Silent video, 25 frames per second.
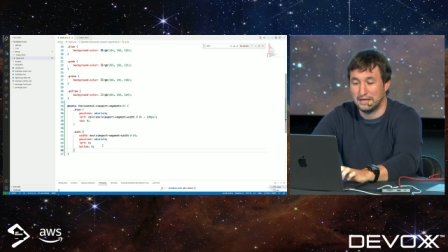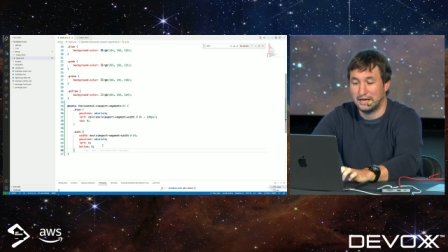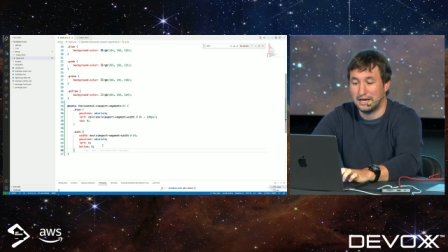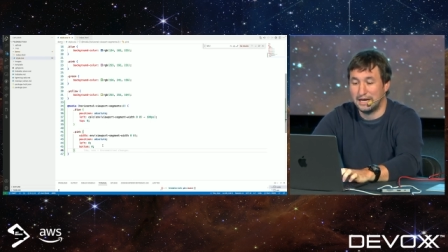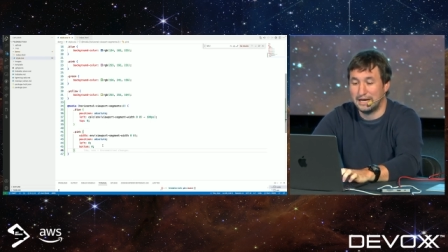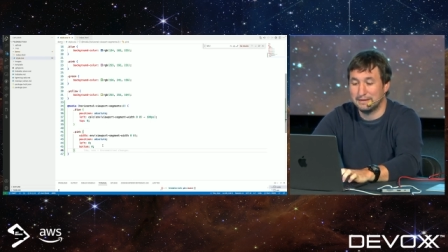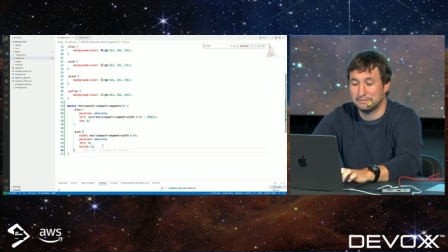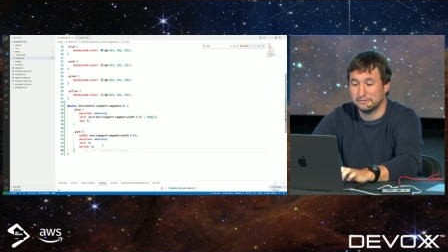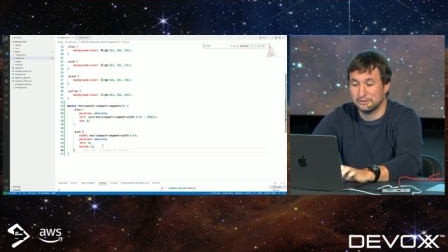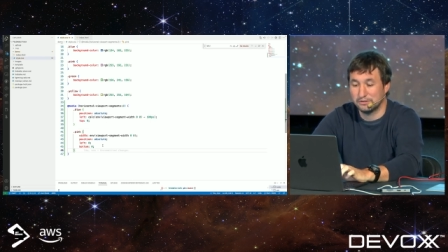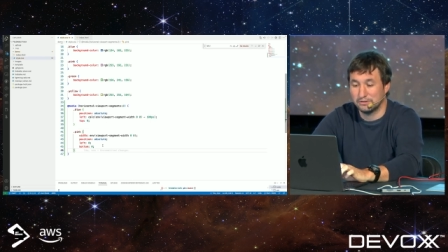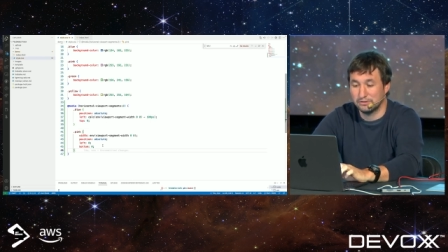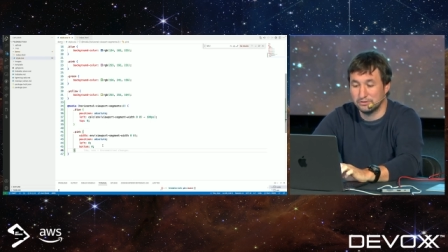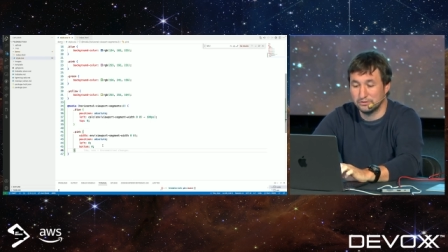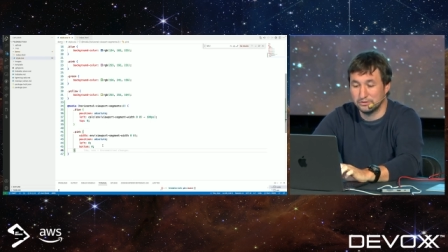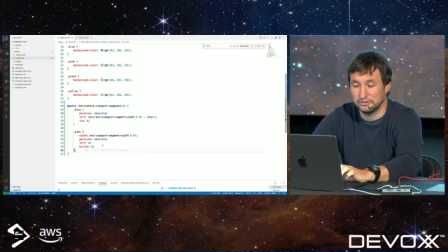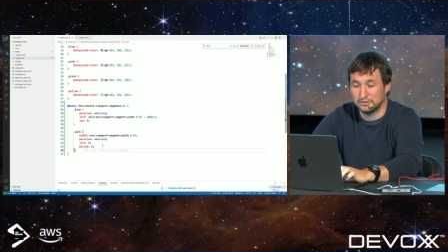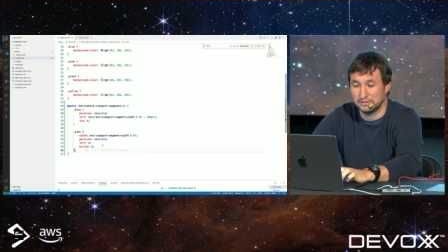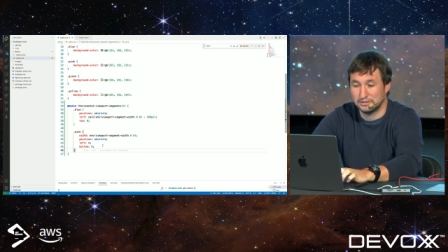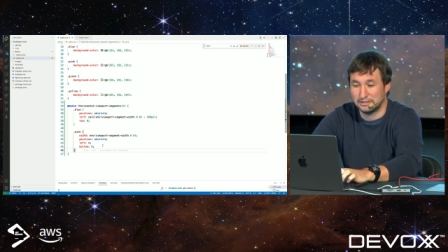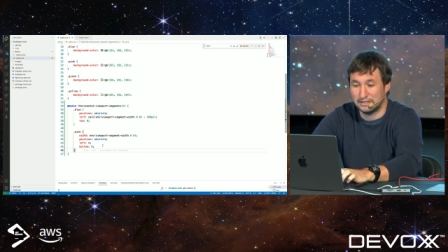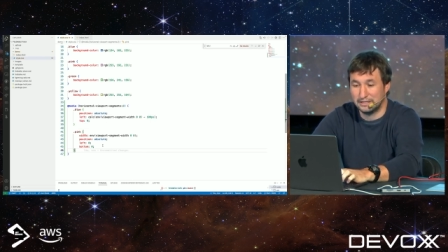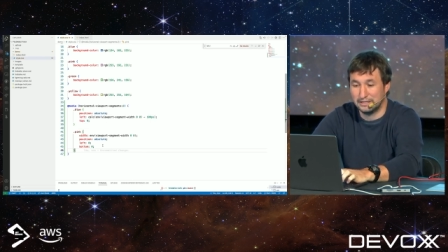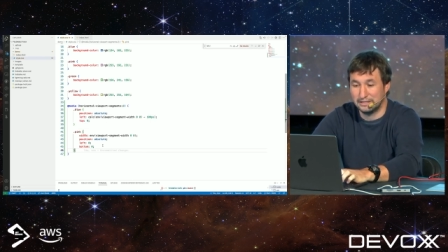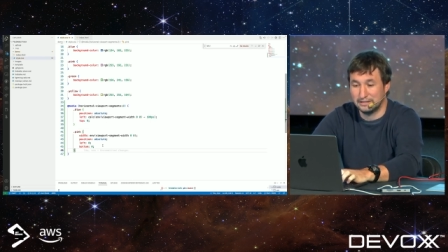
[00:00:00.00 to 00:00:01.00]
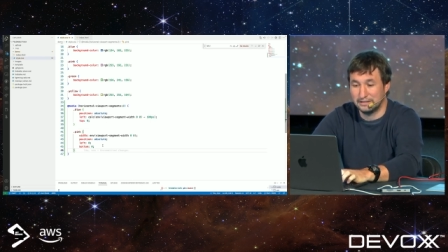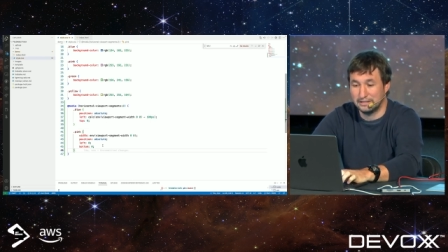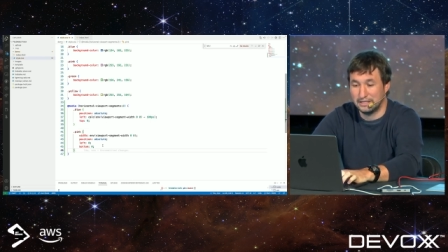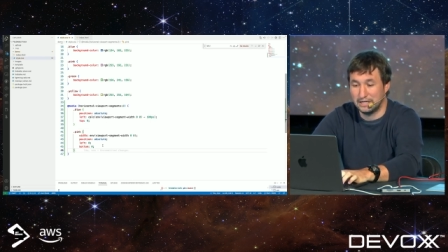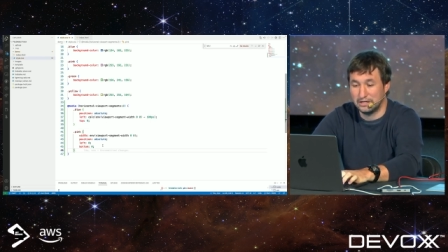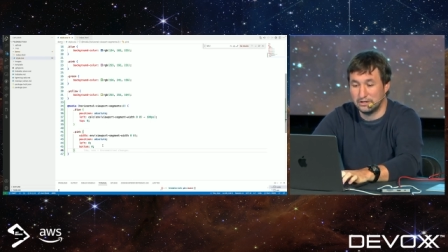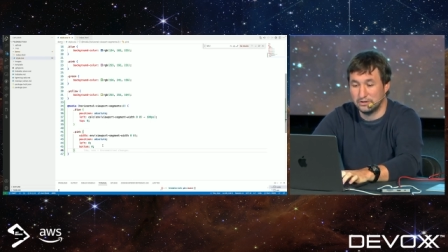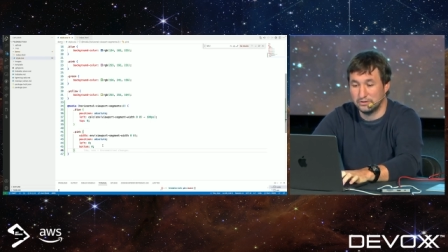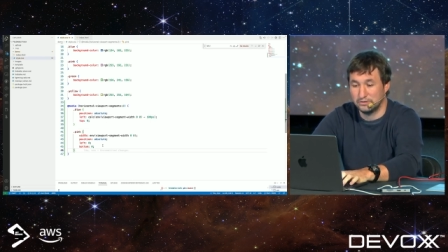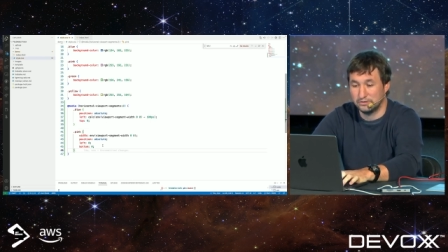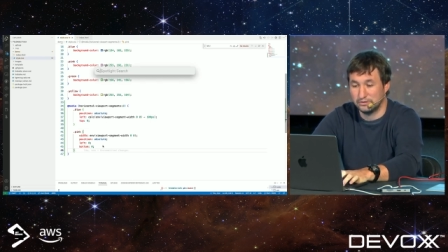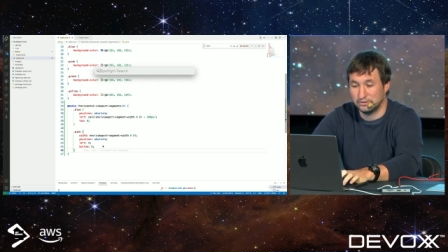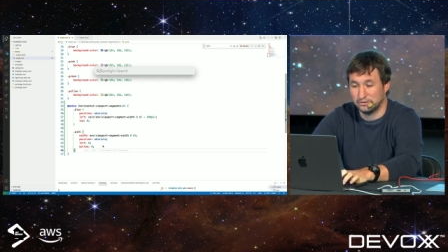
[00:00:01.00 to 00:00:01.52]
absolute, and
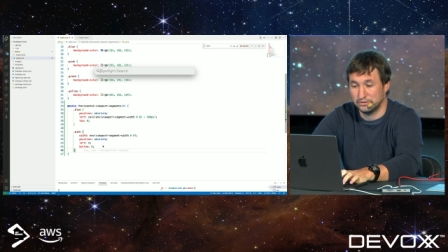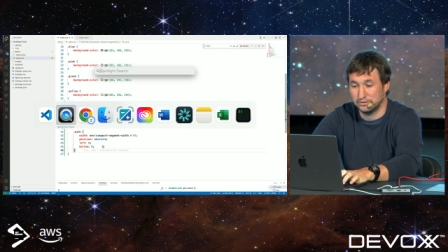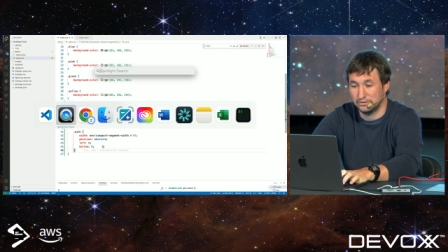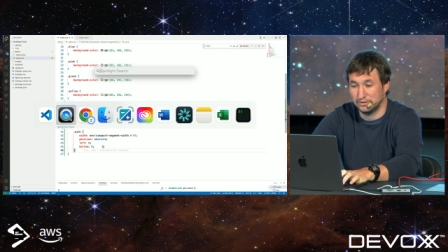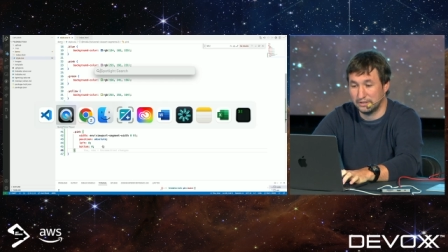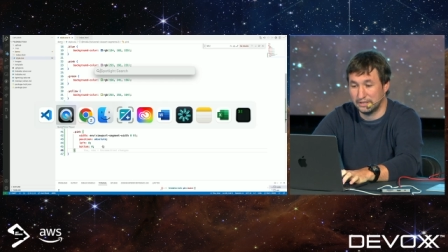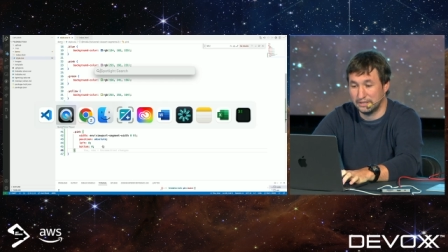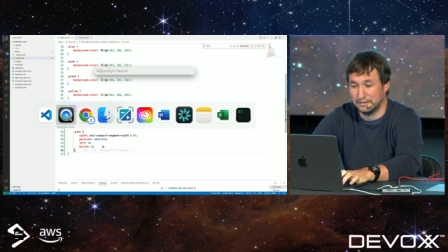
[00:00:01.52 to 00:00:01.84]
now you